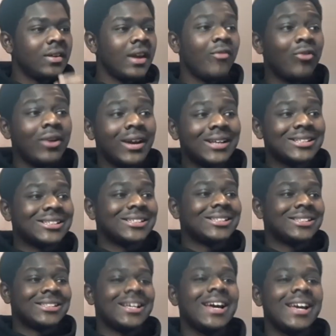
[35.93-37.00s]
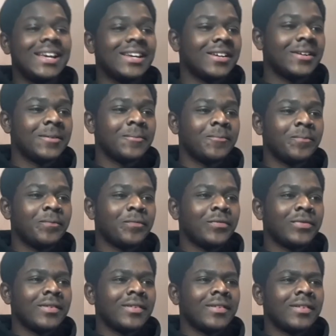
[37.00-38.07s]
Everyone gets excited
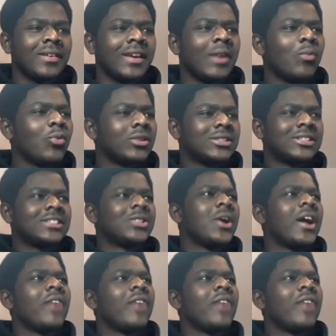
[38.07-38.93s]
and wants to tell